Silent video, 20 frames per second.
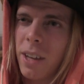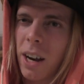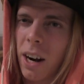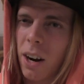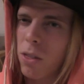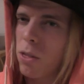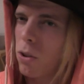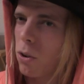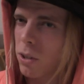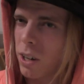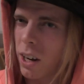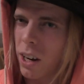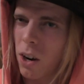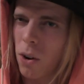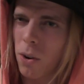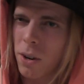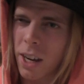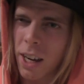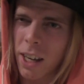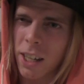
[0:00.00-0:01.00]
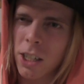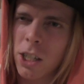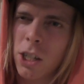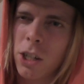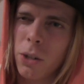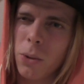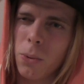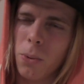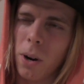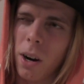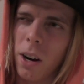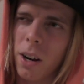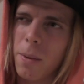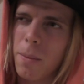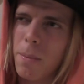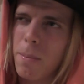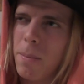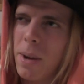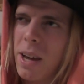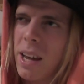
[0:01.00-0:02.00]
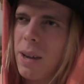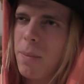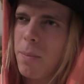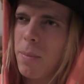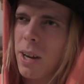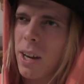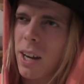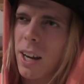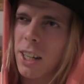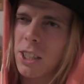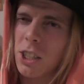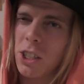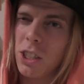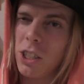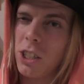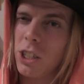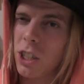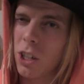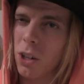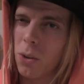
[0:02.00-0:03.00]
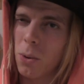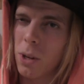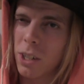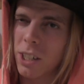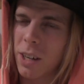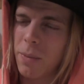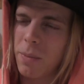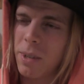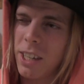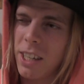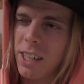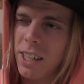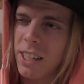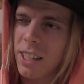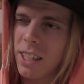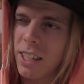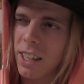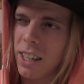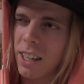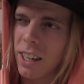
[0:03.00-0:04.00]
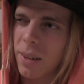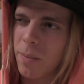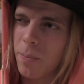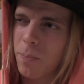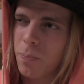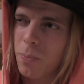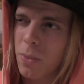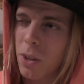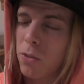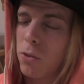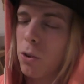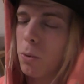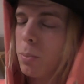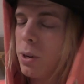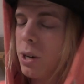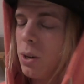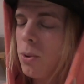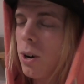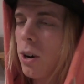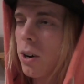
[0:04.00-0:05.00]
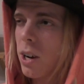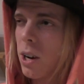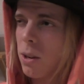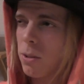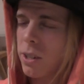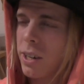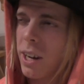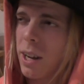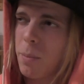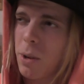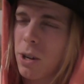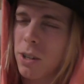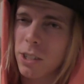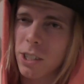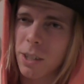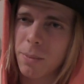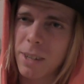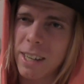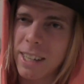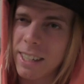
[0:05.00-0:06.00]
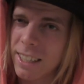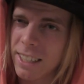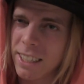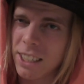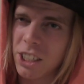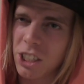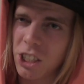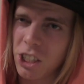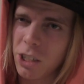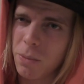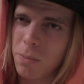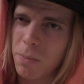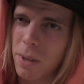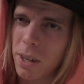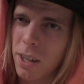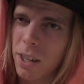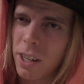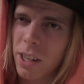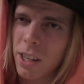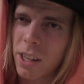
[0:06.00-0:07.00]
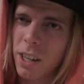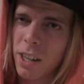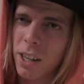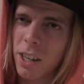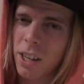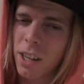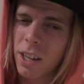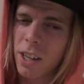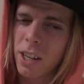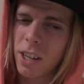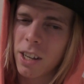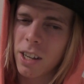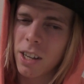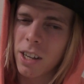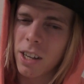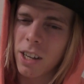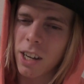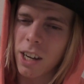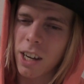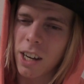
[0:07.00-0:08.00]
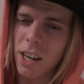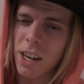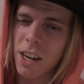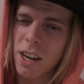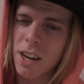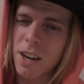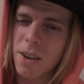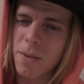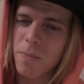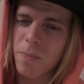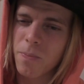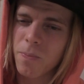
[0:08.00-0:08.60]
I thought, like, okay, cool, maybe I should show what I'm eating for pre-workout today, because I'm hitting the gym in